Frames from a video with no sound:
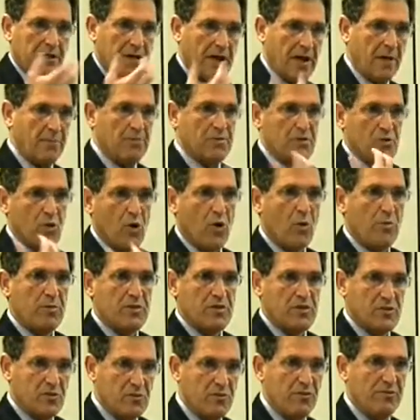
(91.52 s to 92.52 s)
absorbs a
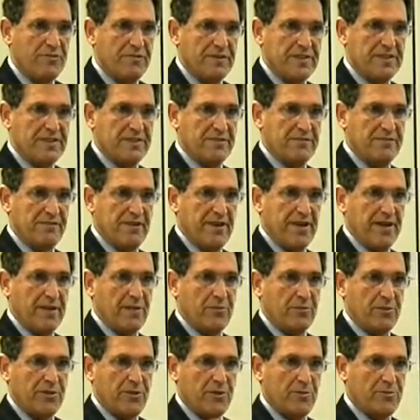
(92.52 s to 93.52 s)
school fixed
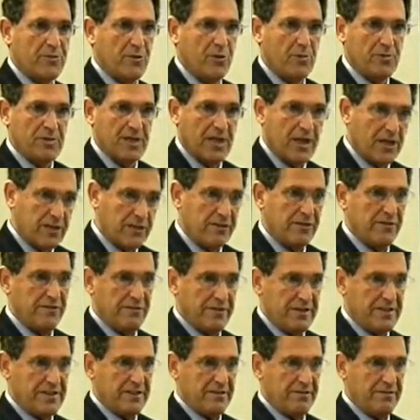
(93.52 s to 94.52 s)
effect, which absorbs a country
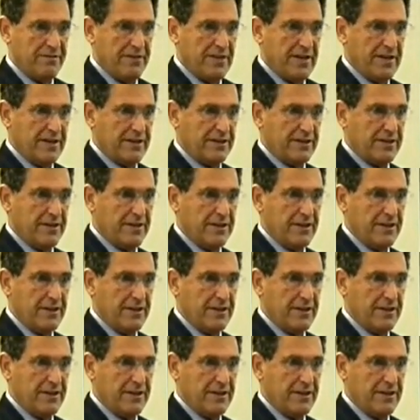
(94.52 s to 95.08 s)
fixed effect,